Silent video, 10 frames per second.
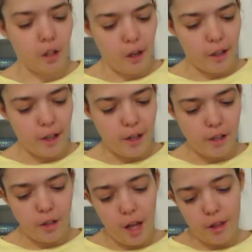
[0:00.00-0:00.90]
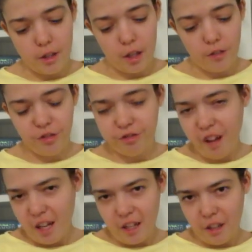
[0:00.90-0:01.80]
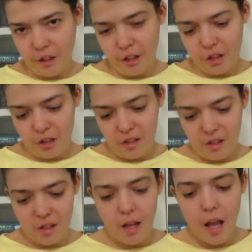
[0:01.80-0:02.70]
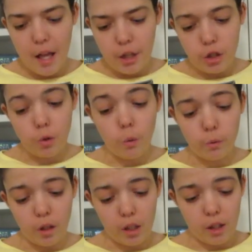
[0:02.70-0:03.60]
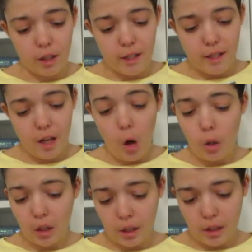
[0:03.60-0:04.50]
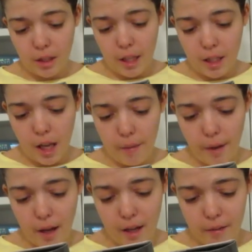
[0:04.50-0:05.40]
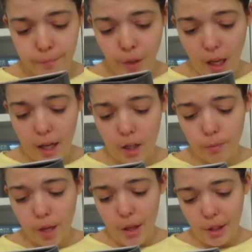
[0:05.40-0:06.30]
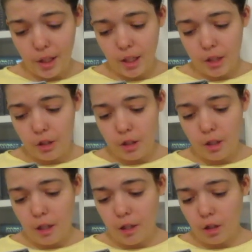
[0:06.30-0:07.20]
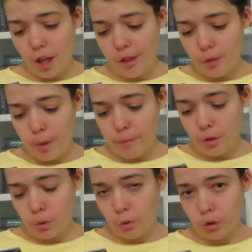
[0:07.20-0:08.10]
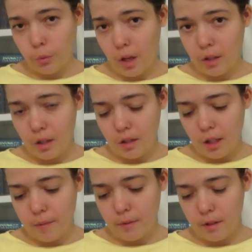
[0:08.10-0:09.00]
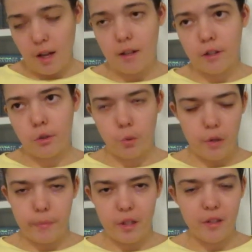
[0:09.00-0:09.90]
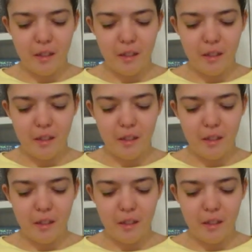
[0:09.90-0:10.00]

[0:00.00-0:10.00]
gardens, others like frightening dungeons. Soulwalkers, or like Kamai and her mother, can journey into other people's souls while they sleep. That is creepy.